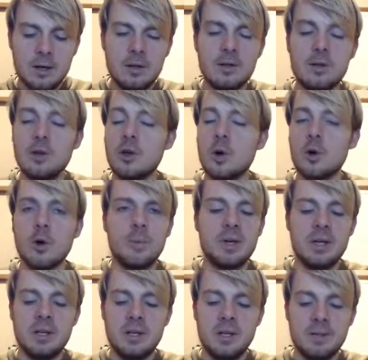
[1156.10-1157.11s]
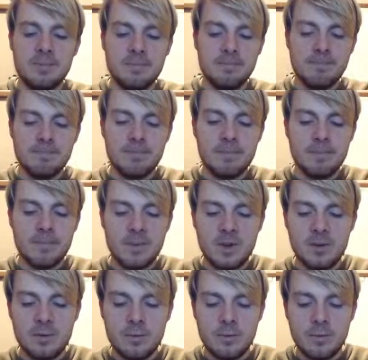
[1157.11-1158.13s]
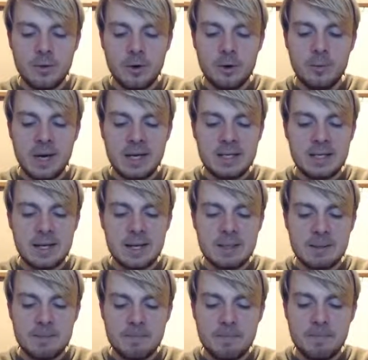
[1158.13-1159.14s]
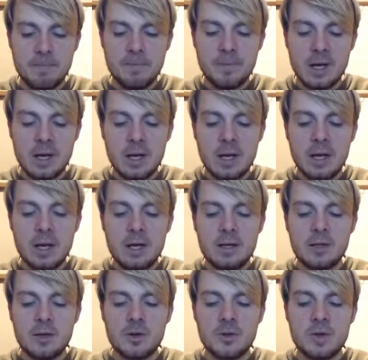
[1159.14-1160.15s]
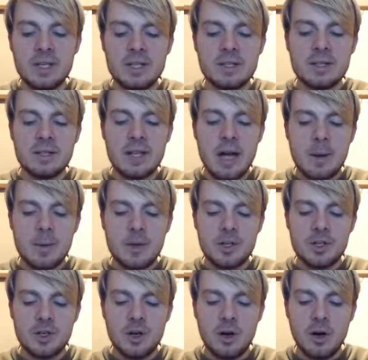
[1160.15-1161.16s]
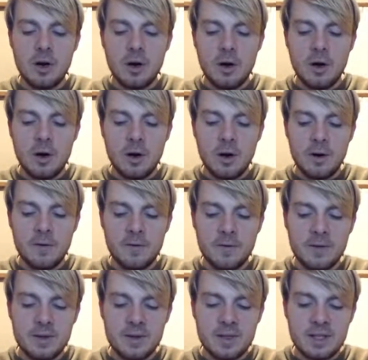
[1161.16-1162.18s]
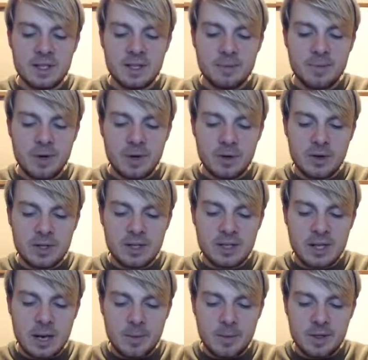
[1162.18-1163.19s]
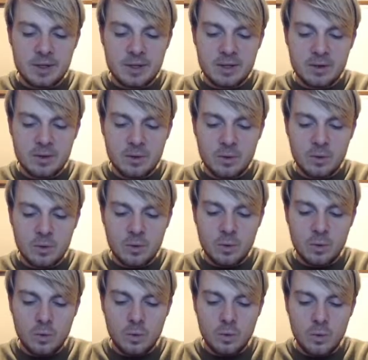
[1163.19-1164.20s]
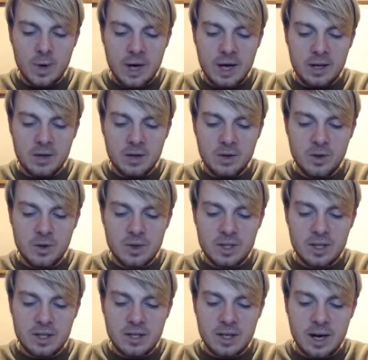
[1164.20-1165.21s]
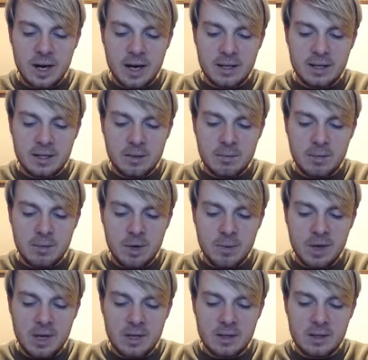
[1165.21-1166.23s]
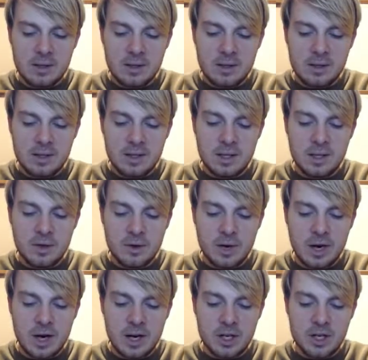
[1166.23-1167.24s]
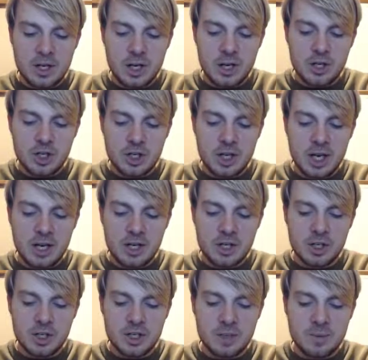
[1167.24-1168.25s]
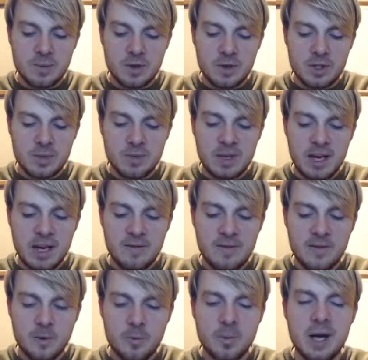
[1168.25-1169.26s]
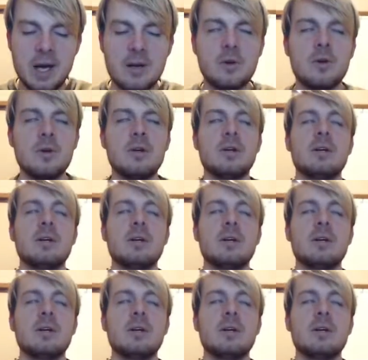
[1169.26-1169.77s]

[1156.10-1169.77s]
No opinion on my side. Decreased the damage of Spirit Summoned when using the item Mimic Tear Ash and change the spirit's behavior pattern.